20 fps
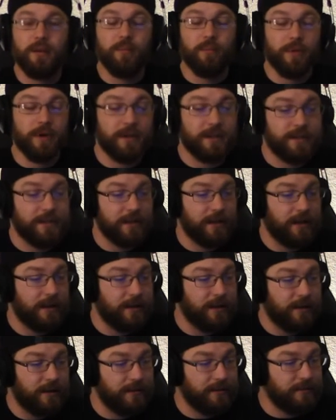But
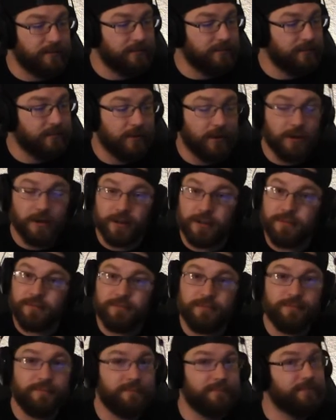uh, look,
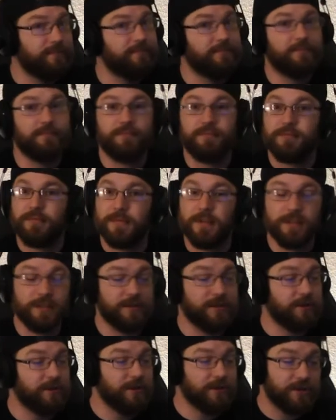this
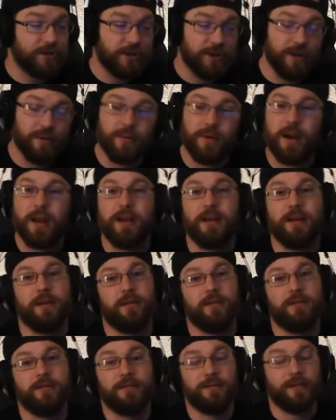is good shit right
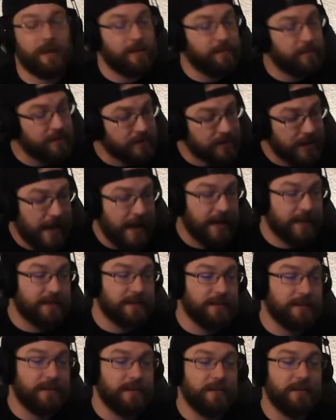here. Damon
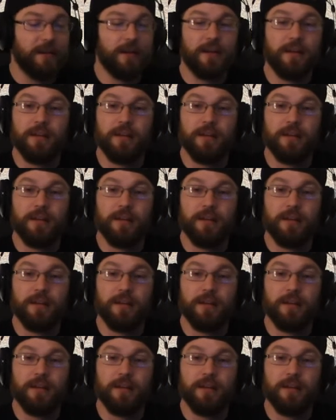Jackson,